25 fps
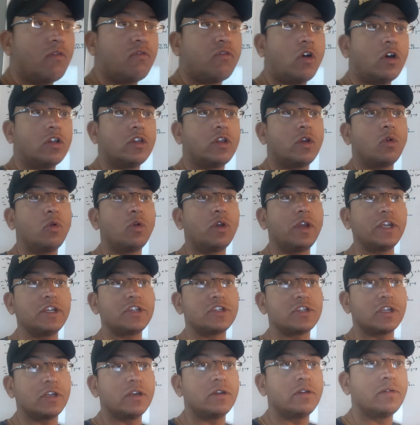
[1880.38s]
for the
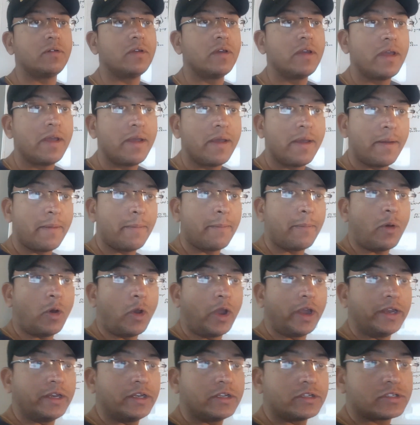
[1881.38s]
rotation
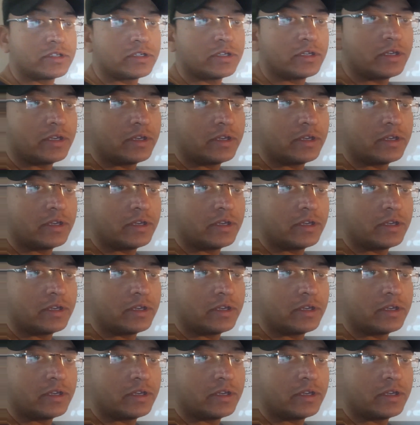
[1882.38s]
points.